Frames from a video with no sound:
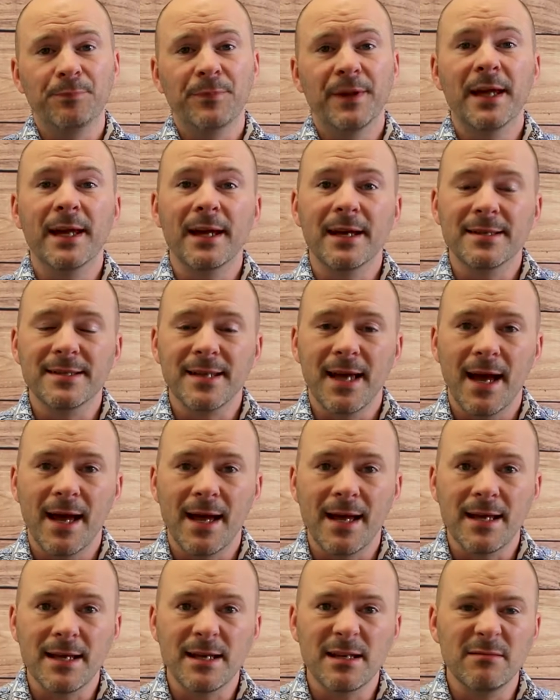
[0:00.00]
It is
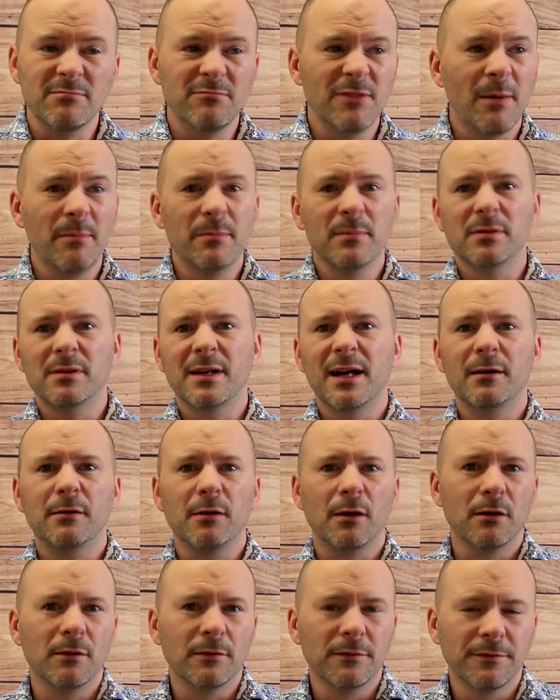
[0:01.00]
a number out
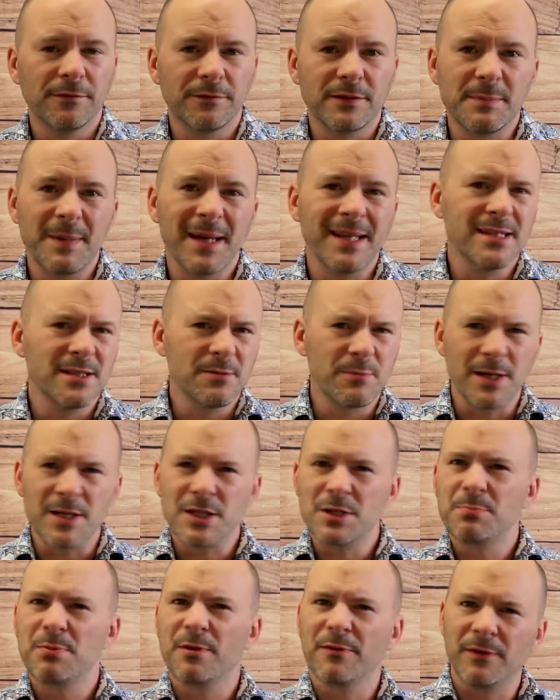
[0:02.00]
of, depends
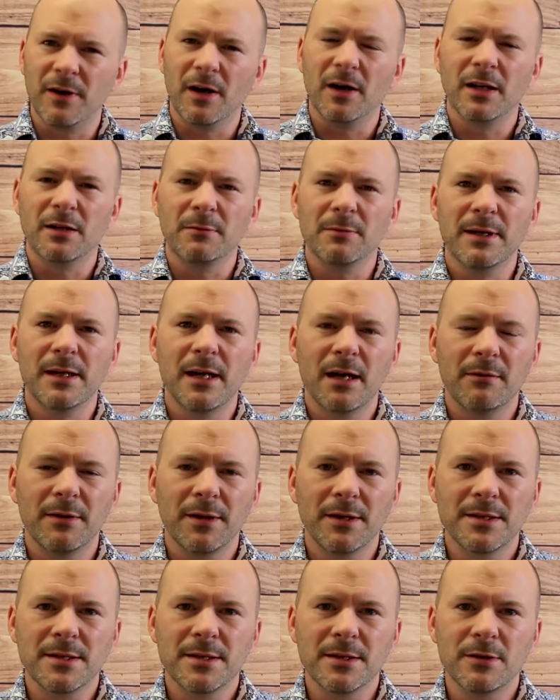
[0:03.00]
which provider we're
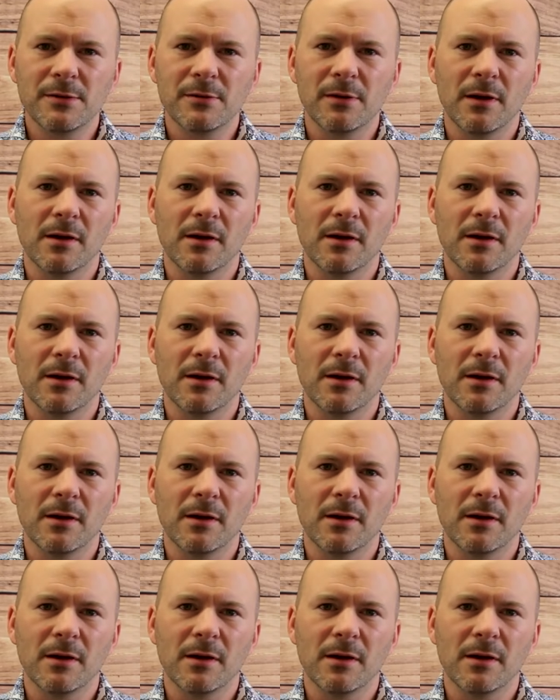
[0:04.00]
going to.